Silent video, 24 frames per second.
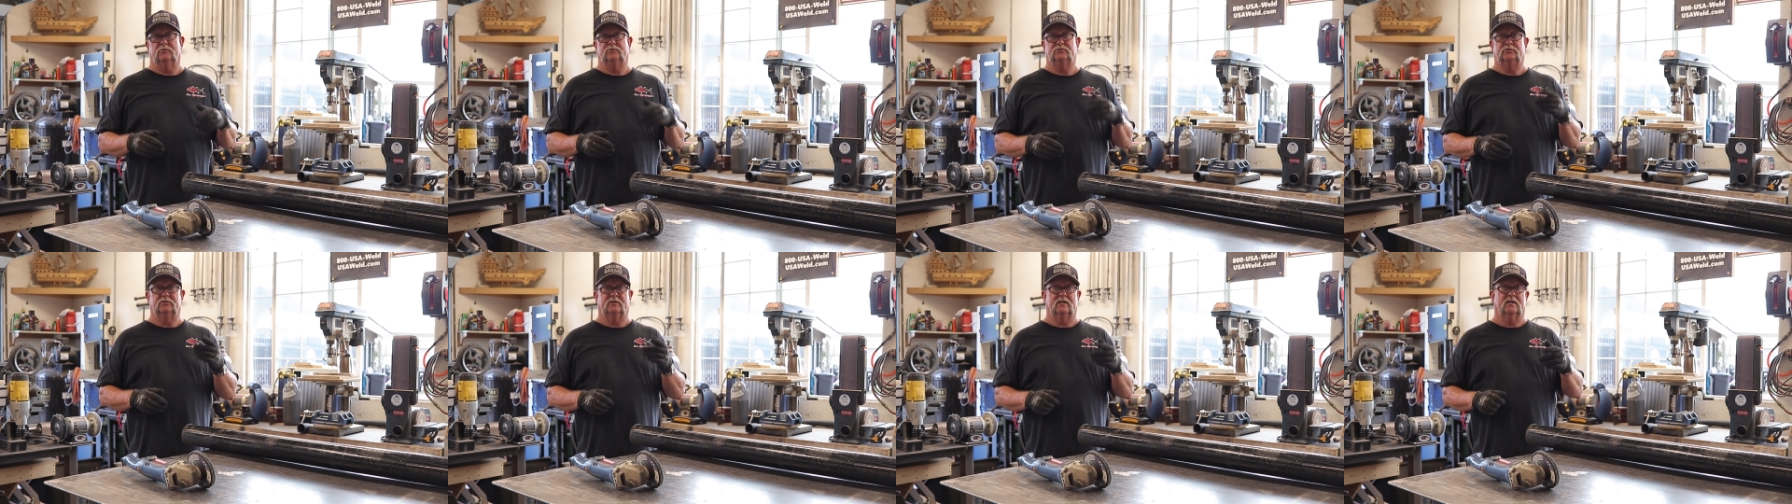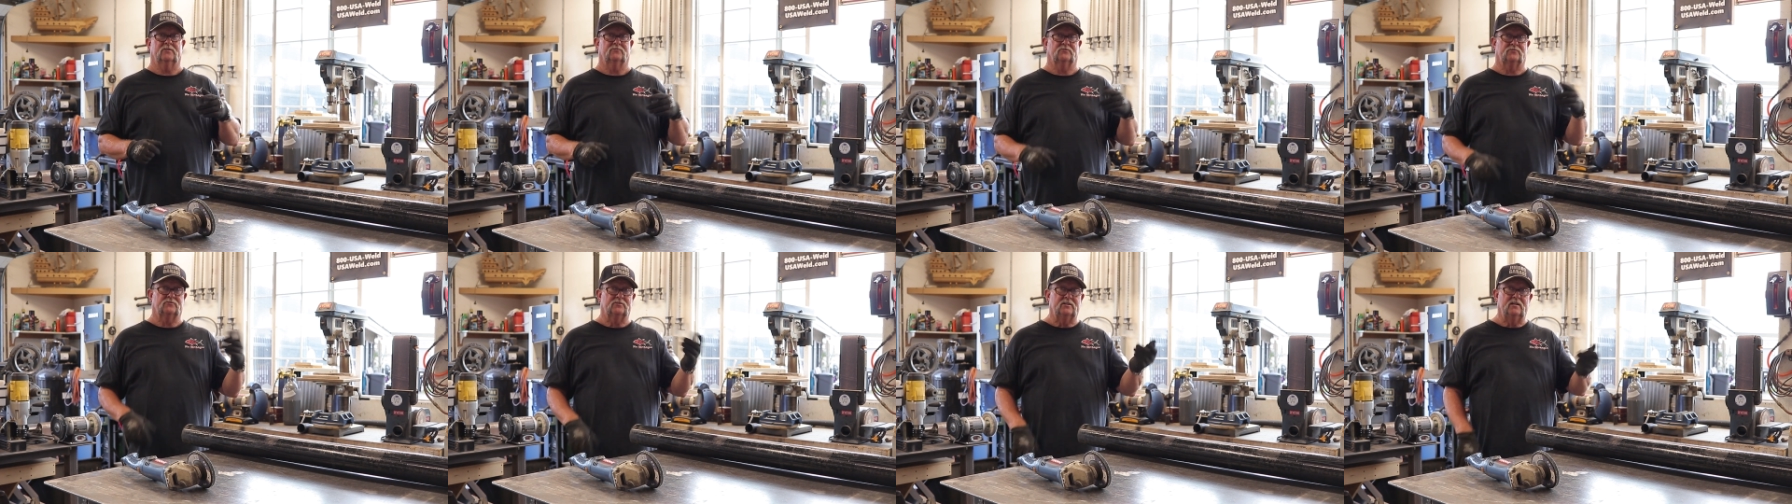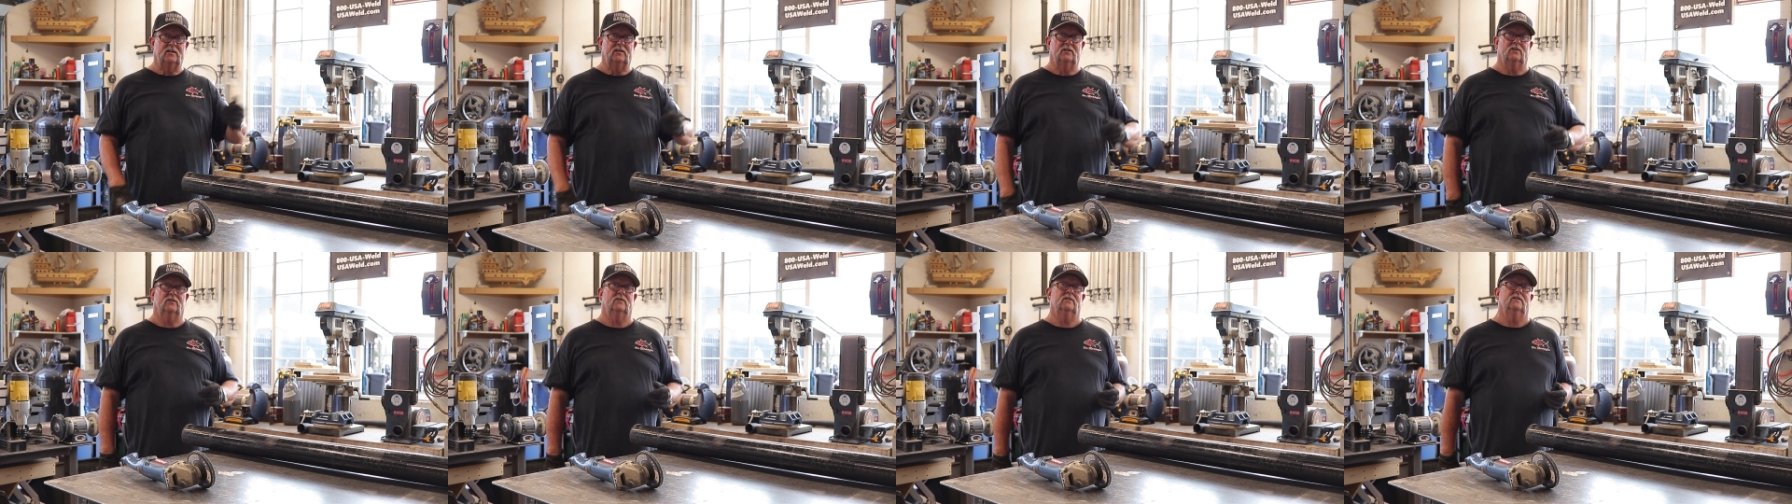which you guys will
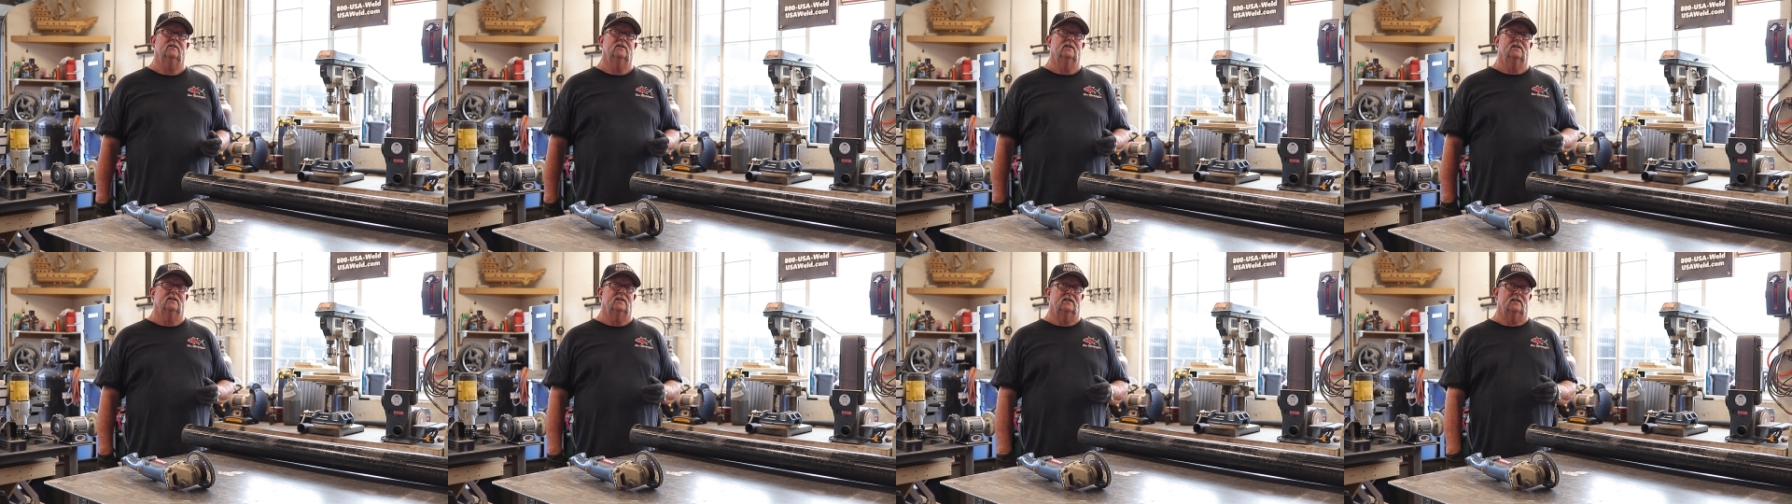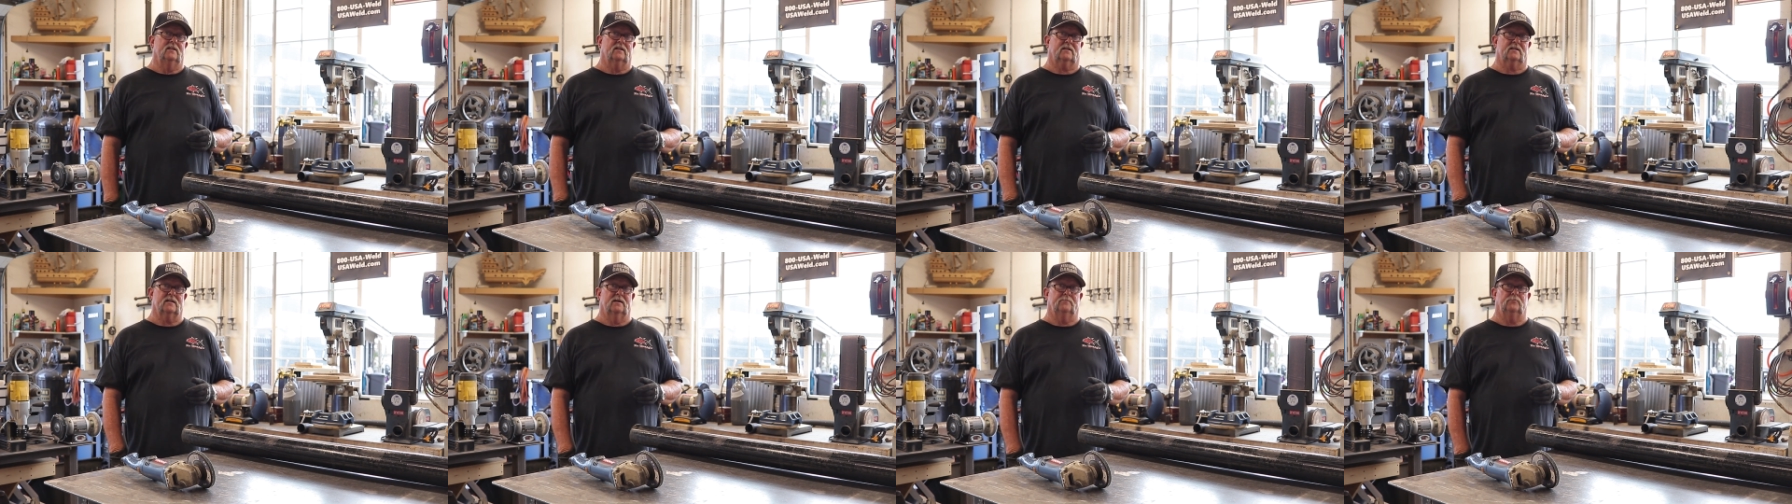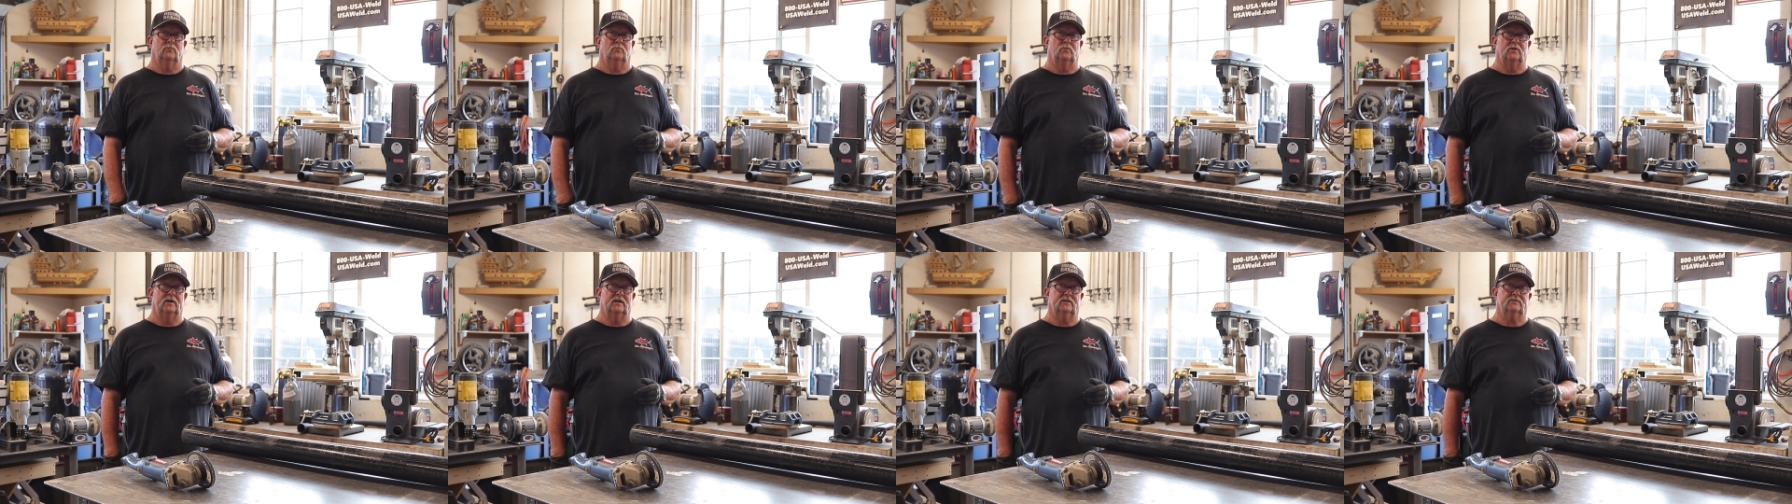see here in a
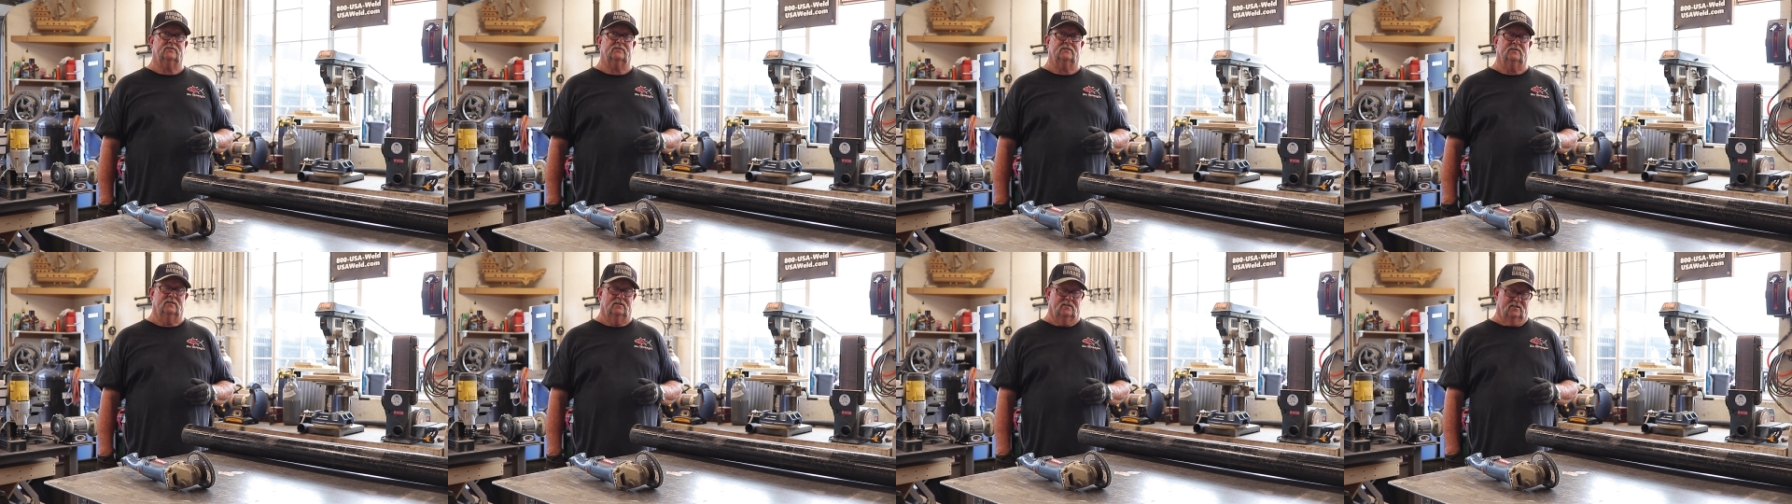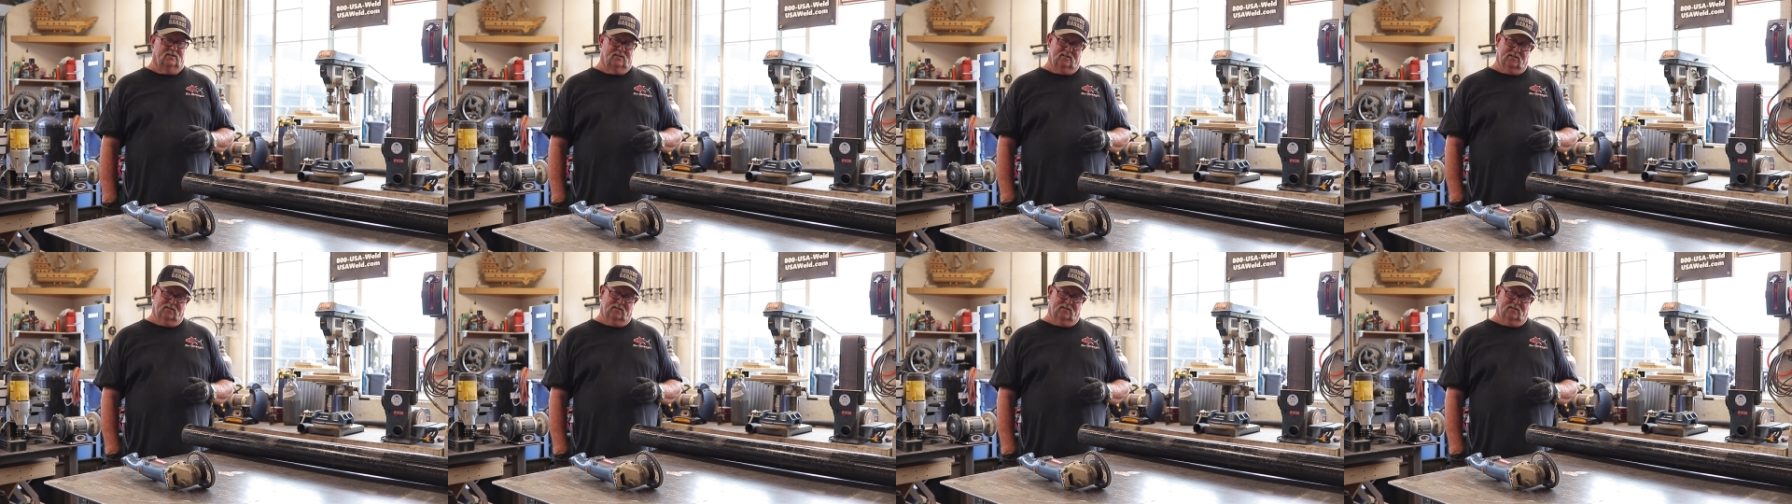couple weeks,